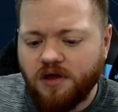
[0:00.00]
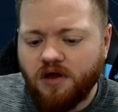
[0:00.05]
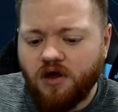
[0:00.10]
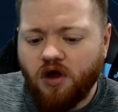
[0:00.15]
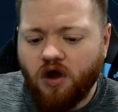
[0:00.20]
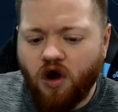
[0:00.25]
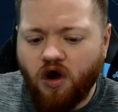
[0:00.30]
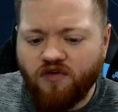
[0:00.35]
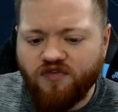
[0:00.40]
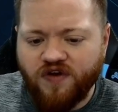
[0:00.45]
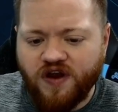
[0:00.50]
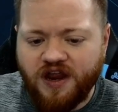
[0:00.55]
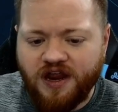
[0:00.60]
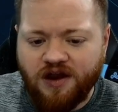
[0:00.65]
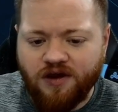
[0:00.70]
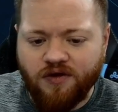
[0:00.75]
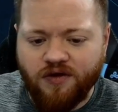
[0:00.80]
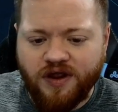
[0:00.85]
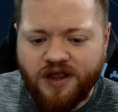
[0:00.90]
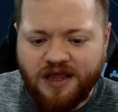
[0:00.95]
Over
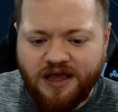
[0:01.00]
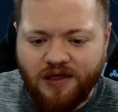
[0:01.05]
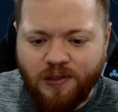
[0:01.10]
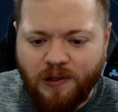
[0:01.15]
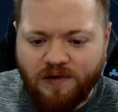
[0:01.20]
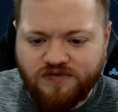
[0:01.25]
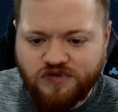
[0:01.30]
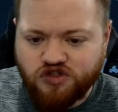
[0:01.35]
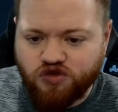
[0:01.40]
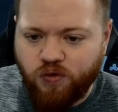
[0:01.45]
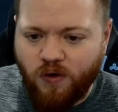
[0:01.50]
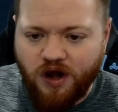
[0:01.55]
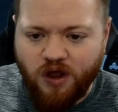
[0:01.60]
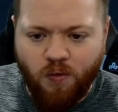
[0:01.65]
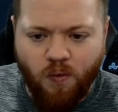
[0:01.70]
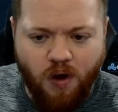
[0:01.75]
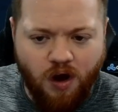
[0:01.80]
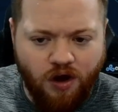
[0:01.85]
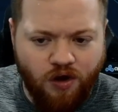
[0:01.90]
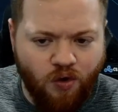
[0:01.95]
here, he had level
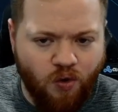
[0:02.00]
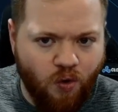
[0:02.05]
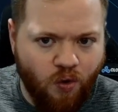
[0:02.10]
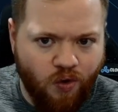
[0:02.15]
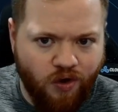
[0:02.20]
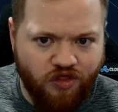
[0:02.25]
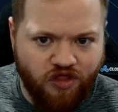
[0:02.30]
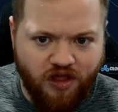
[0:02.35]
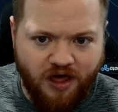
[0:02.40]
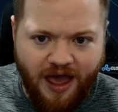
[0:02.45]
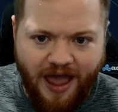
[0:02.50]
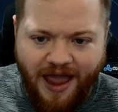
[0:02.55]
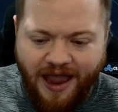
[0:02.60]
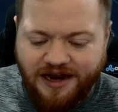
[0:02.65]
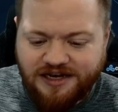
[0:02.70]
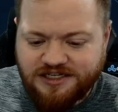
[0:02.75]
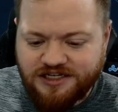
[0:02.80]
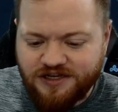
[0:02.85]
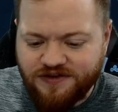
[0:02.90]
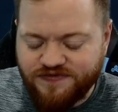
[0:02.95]
21 on the
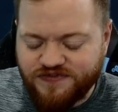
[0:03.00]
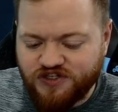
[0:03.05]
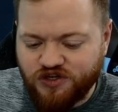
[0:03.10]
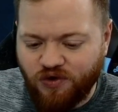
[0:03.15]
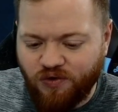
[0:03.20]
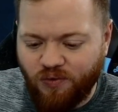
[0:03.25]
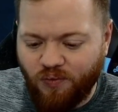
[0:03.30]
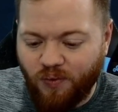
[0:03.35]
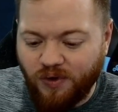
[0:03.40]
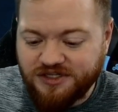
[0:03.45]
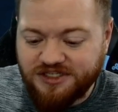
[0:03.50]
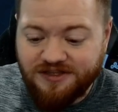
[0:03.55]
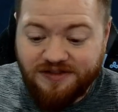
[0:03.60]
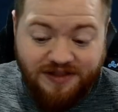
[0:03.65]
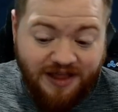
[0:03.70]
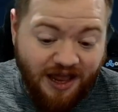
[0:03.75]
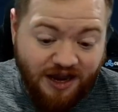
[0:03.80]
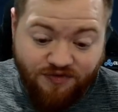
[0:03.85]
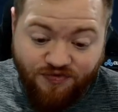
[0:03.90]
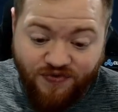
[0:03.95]
active, so it wasn't
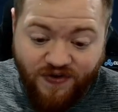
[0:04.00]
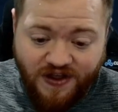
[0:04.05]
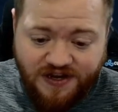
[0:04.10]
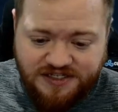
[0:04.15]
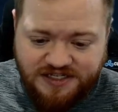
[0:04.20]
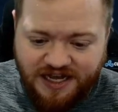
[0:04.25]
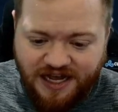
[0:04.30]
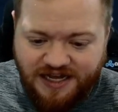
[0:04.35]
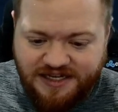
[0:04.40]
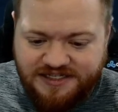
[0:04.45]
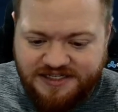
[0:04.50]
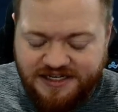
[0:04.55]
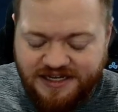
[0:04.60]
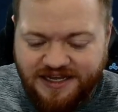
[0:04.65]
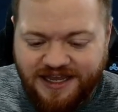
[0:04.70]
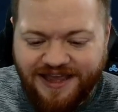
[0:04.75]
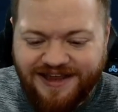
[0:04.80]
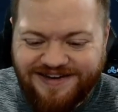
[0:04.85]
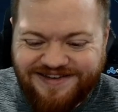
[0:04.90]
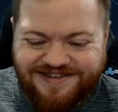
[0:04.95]
that
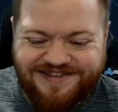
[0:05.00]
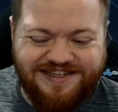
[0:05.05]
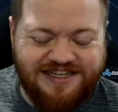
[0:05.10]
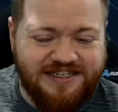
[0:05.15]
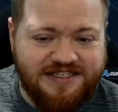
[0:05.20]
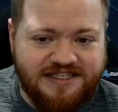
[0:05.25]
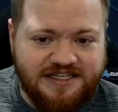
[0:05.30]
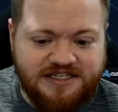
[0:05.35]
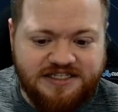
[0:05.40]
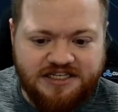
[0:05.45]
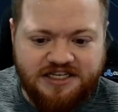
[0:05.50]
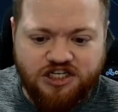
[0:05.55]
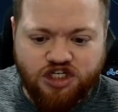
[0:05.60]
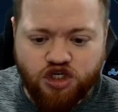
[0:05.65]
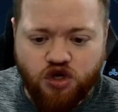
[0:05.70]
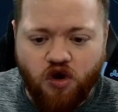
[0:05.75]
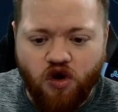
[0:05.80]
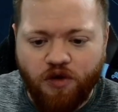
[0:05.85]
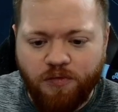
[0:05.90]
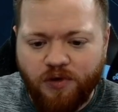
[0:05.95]
fantastic, and
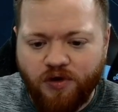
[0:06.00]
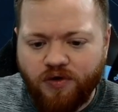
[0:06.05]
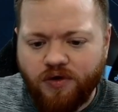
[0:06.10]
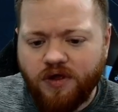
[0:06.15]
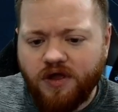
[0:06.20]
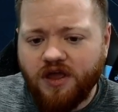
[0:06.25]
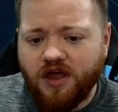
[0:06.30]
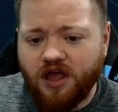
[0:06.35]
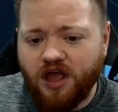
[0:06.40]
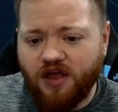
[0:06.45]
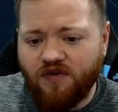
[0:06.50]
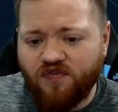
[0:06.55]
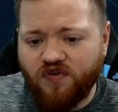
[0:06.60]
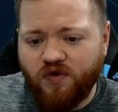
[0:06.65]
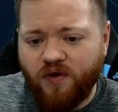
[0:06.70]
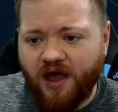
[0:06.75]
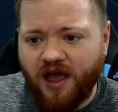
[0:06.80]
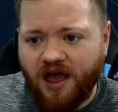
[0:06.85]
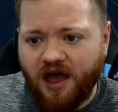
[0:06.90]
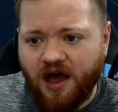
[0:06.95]
decent-ish armor. If
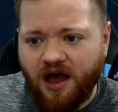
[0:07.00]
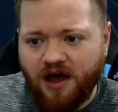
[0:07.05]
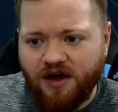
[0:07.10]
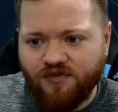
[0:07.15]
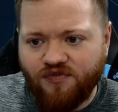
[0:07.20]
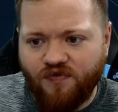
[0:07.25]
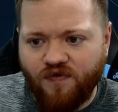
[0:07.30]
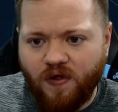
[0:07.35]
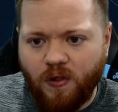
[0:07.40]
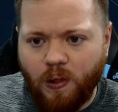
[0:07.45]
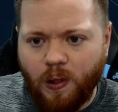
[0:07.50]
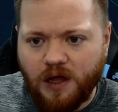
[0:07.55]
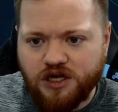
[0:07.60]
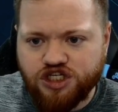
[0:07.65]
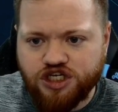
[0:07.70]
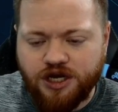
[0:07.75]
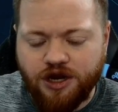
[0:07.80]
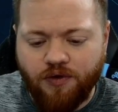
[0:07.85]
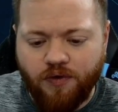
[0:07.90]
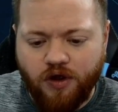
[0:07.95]
you have
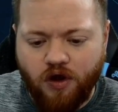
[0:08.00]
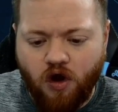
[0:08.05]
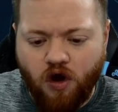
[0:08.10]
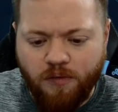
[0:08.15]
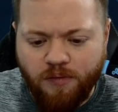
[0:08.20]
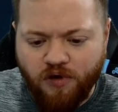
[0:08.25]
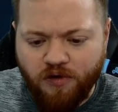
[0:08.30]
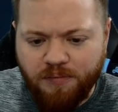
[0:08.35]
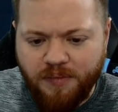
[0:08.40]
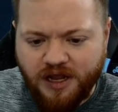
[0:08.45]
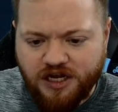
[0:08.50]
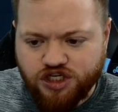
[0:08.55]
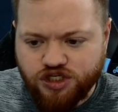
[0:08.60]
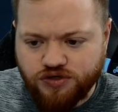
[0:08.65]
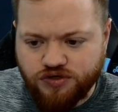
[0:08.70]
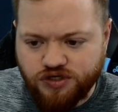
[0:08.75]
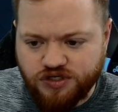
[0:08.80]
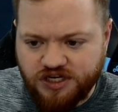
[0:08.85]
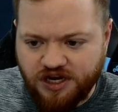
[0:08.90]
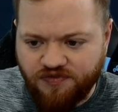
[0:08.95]
legendary armor, make
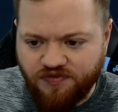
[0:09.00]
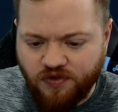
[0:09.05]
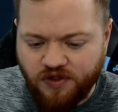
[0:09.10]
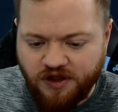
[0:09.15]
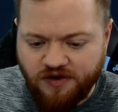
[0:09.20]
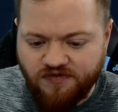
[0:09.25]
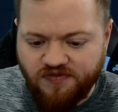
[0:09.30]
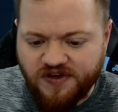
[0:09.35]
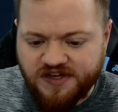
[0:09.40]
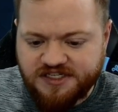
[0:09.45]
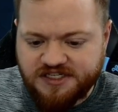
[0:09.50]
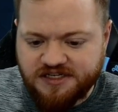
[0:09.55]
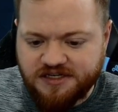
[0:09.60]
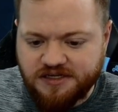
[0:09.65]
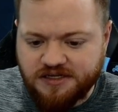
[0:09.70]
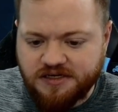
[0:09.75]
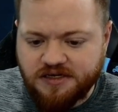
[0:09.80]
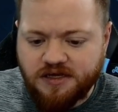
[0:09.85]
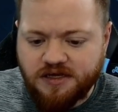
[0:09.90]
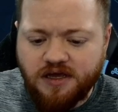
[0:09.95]
sure you definitely invest in
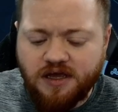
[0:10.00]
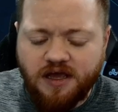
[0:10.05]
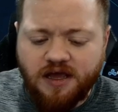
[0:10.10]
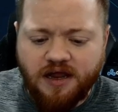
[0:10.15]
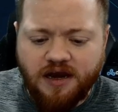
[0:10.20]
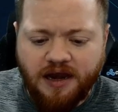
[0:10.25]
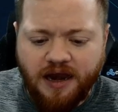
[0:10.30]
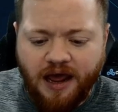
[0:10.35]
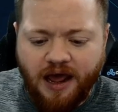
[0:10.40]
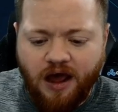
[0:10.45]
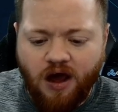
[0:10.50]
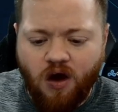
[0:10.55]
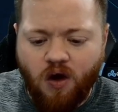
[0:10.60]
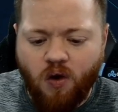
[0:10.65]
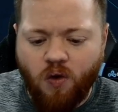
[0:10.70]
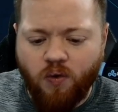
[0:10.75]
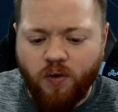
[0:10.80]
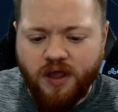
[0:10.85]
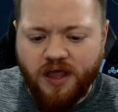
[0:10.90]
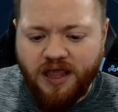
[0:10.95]
it.
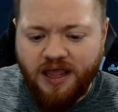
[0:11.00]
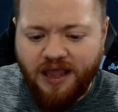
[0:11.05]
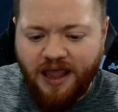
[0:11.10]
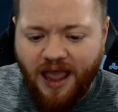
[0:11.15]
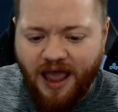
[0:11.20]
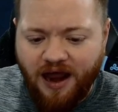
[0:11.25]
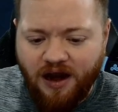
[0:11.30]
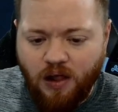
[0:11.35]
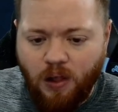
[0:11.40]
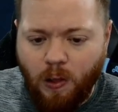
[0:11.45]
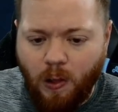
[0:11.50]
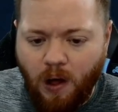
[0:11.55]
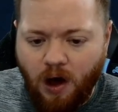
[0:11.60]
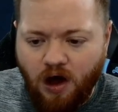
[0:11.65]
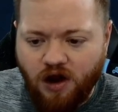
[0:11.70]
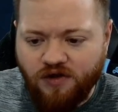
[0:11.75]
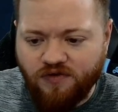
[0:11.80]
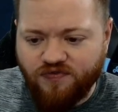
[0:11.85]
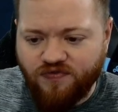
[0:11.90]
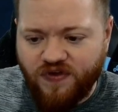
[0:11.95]
Now, he had a
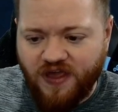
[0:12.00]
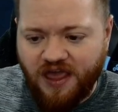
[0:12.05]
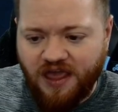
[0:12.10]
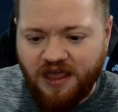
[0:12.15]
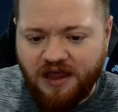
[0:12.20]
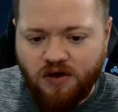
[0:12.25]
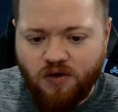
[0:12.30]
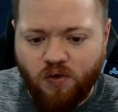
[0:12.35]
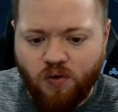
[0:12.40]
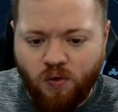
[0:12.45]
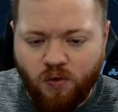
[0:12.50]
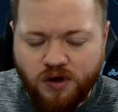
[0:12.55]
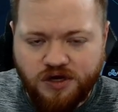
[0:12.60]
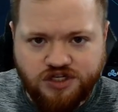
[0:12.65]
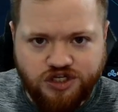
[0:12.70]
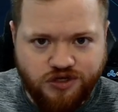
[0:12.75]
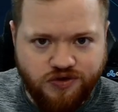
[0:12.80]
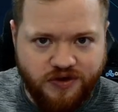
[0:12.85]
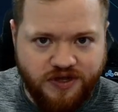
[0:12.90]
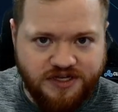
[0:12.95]
lot of kit
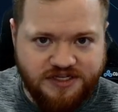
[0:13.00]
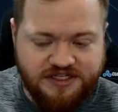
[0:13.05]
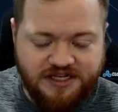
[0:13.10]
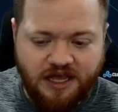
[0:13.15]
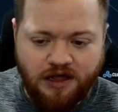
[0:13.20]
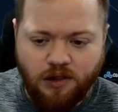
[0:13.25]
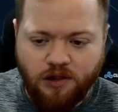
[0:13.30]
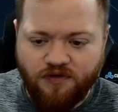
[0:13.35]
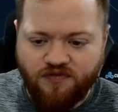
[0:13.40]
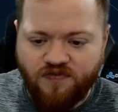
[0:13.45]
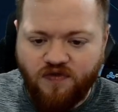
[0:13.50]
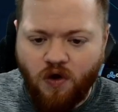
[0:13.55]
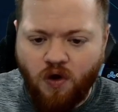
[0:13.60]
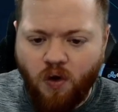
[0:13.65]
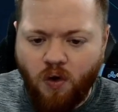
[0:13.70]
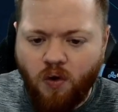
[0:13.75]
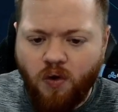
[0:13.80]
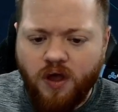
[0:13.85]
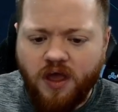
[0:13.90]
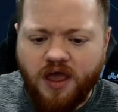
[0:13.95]
onto his Aleph
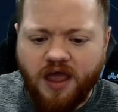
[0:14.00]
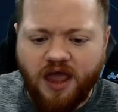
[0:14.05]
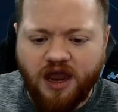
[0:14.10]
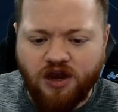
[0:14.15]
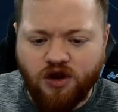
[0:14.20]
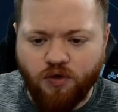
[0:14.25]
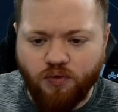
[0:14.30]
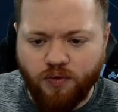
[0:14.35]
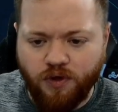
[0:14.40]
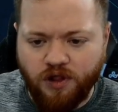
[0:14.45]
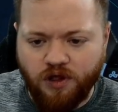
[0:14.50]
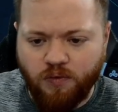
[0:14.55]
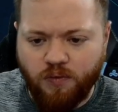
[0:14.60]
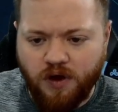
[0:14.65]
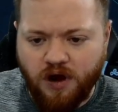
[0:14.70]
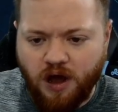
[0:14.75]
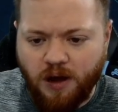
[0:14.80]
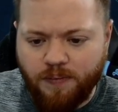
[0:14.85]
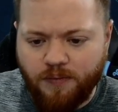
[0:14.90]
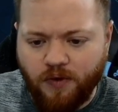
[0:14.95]
Null, and you really
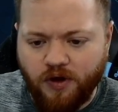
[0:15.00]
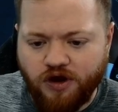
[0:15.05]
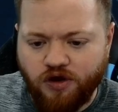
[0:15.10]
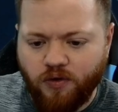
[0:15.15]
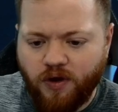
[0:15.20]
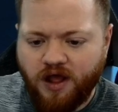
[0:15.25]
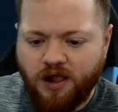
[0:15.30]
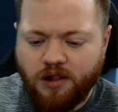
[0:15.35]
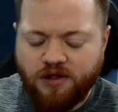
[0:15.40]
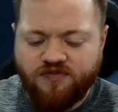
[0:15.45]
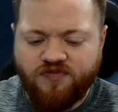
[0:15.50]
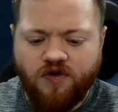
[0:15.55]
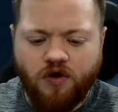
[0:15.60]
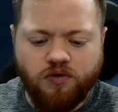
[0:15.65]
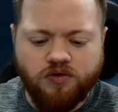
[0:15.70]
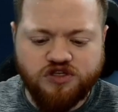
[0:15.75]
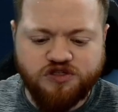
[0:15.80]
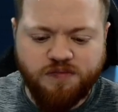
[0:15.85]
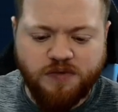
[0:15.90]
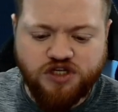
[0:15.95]
want to upgrade your Aleph
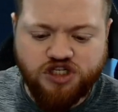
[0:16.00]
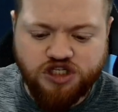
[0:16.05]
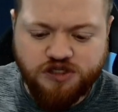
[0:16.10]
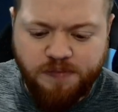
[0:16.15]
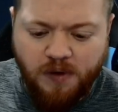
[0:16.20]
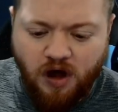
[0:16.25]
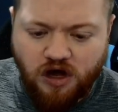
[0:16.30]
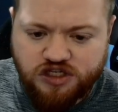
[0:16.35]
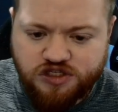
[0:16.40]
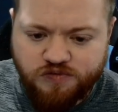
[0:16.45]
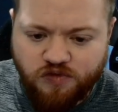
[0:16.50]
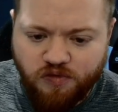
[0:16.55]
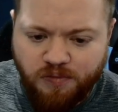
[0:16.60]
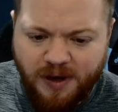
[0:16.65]
Null as much as possible.